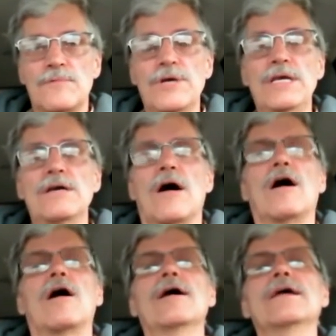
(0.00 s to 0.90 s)
We
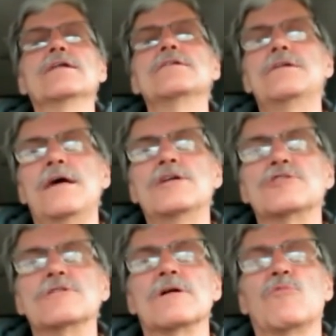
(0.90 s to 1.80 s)
are in
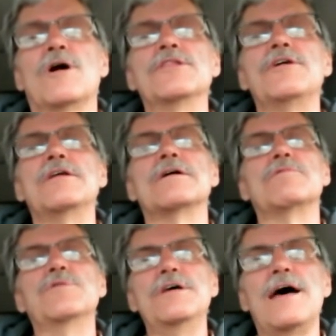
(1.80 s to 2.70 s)
danger. The one thing
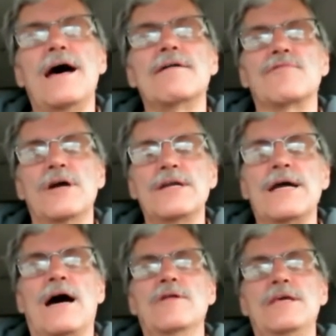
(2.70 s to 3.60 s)
that we have right
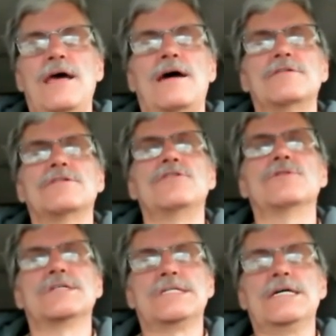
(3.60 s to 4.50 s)
now in Canada and the
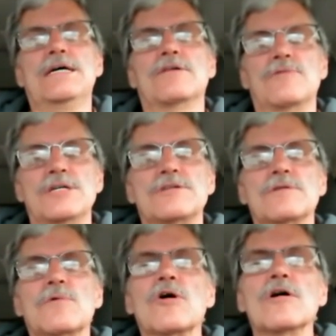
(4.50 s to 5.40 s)
USA and the rest of
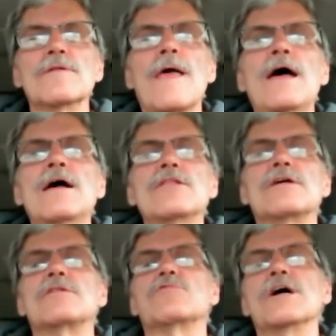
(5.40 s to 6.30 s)
the world
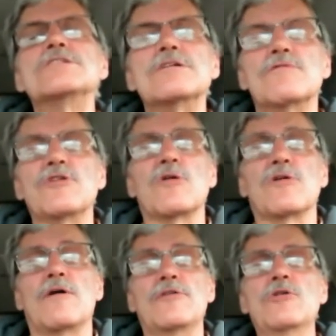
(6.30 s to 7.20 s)
that the rest of
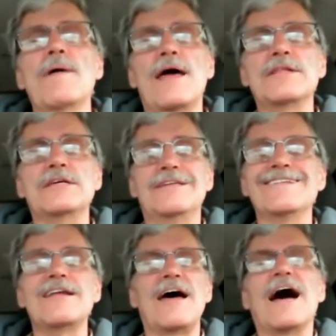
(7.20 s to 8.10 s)
the humanity
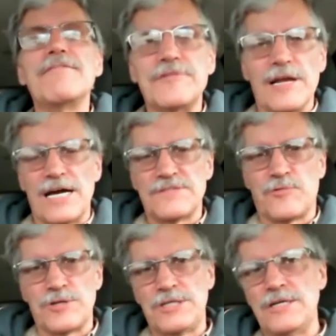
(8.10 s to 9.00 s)
didn't have for the last
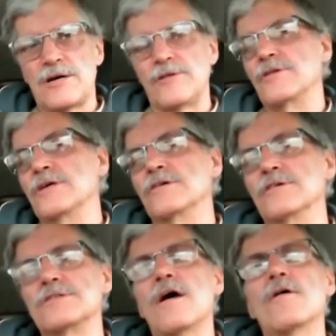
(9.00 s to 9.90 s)
1400
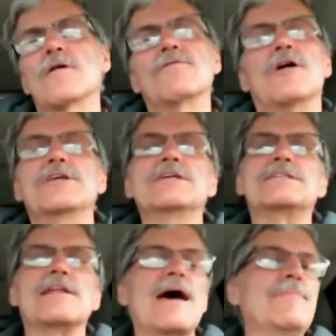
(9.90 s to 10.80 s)
years of all
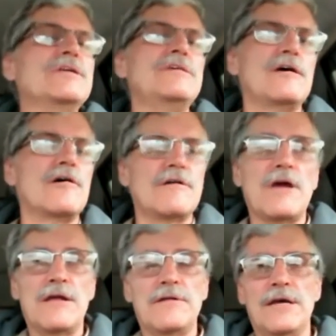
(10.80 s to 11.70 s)
these Islamic terror and,
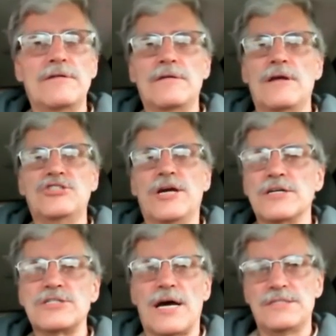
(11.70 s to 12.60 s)
and, and,
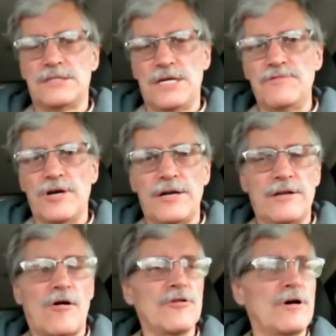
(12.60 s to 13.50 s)
genocides that they've done
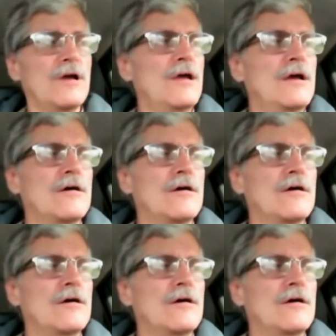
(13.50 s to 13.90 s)
and all the